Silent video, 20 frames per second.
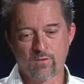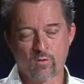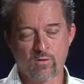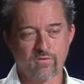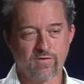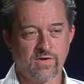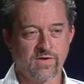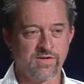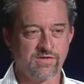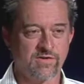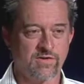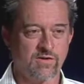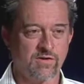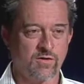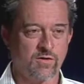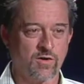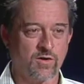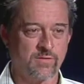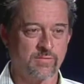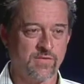orphanage there
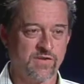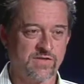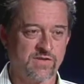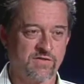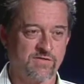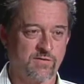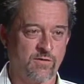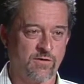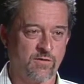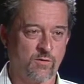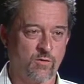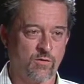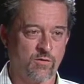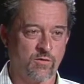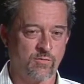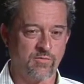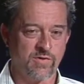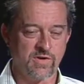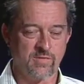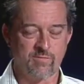called Mission for the
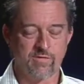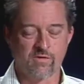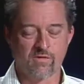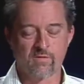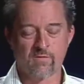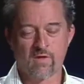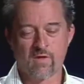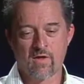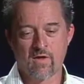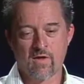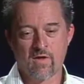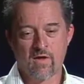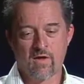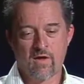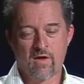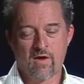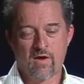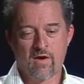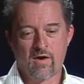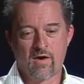Rural People.
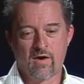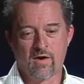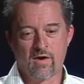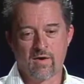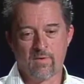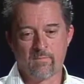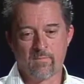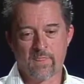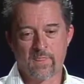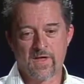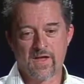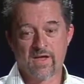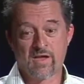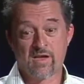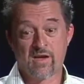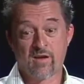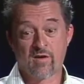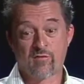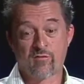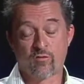They
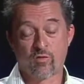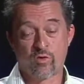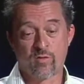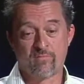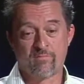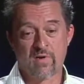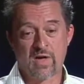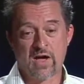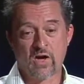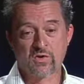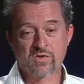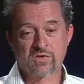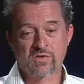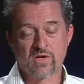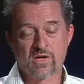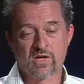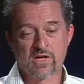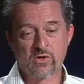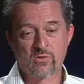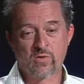care for about
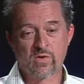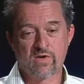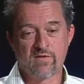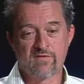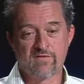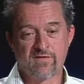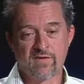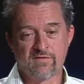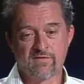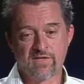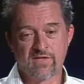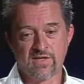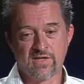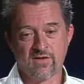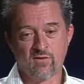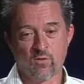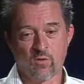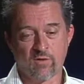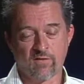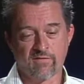
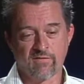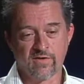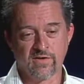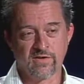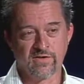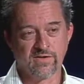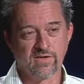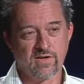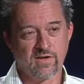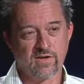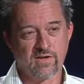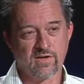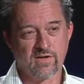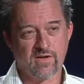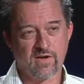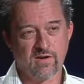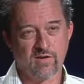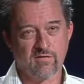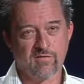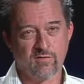150 orphans. They
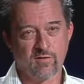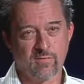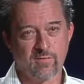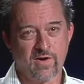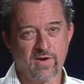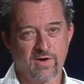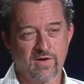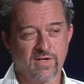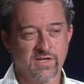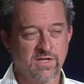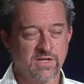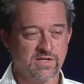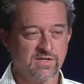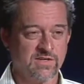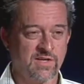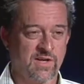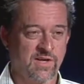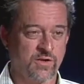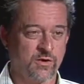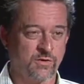care for about a
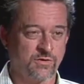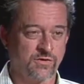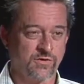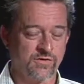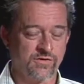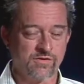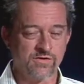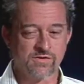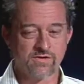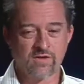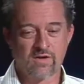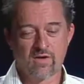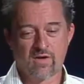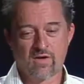dozen elders.